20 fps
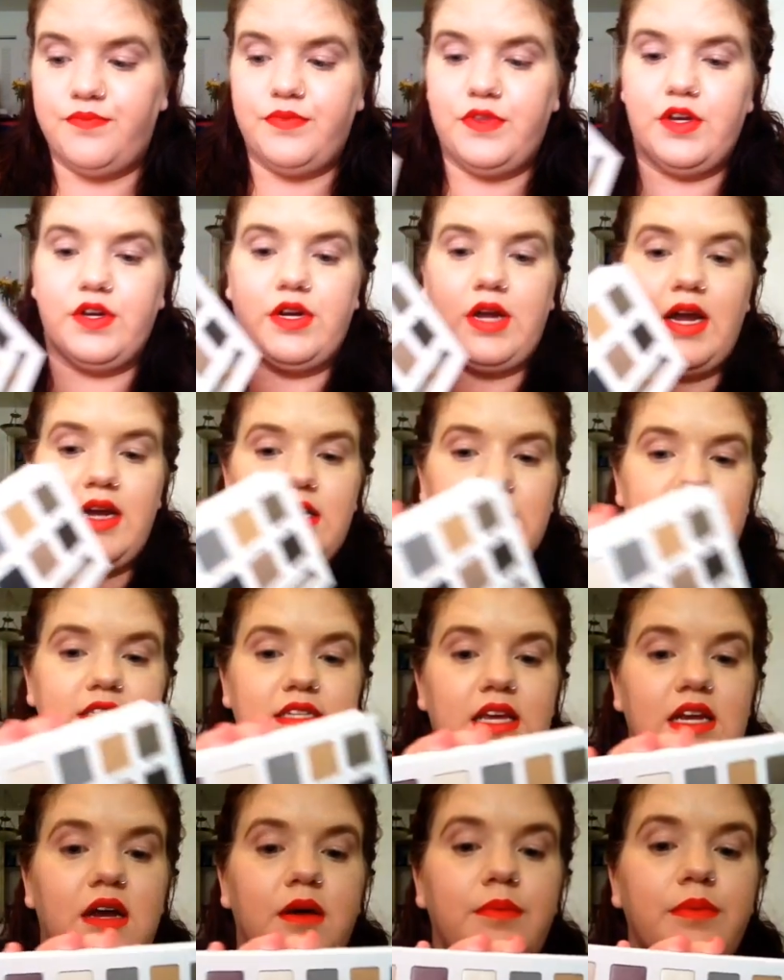they're kind of
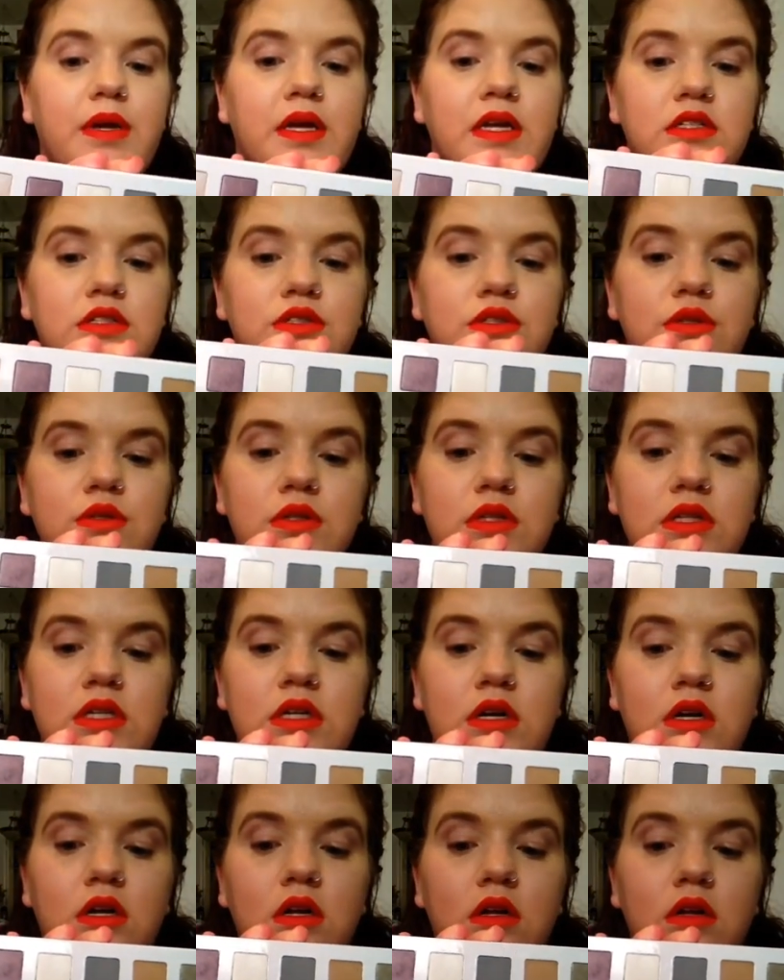set up into
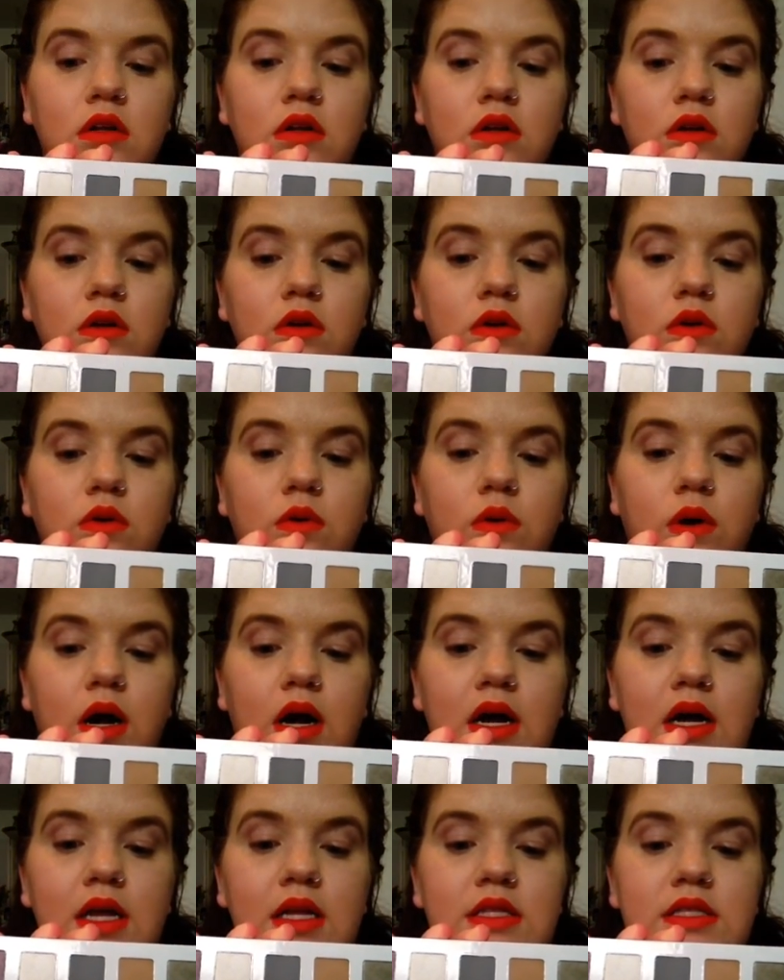little
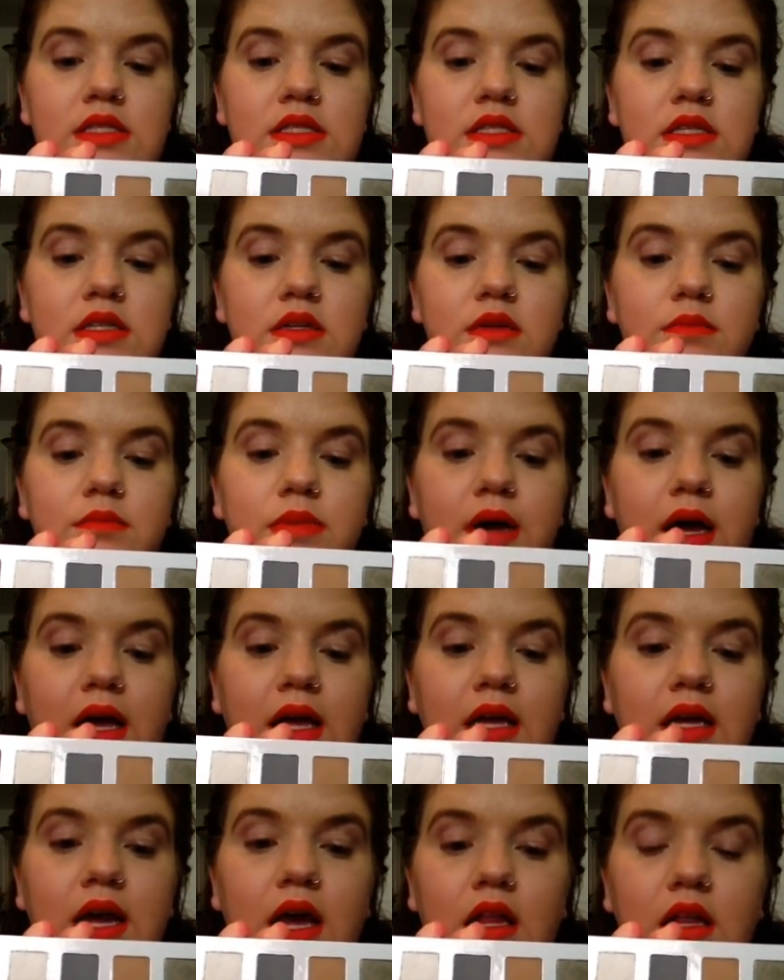quads
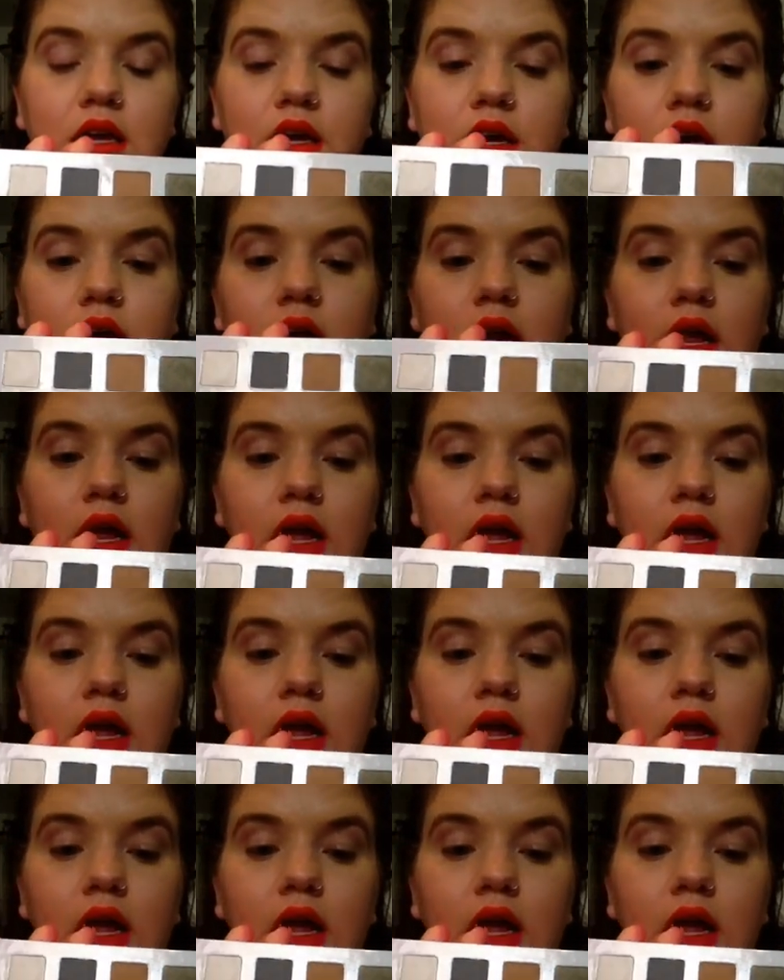by color.